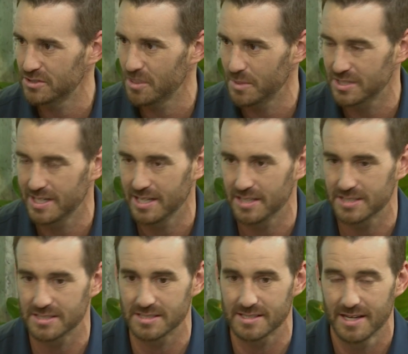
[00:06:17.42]
So thank you so
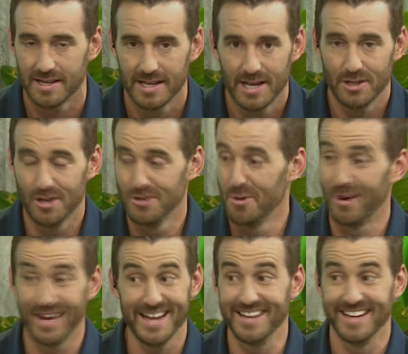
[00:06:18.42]
much. Clearly,
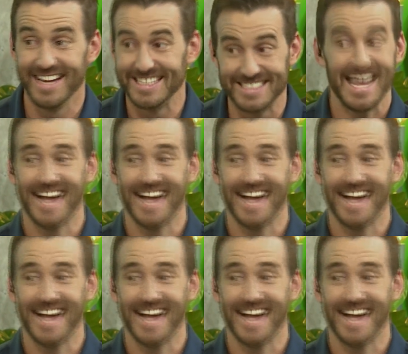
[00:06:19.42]
you are in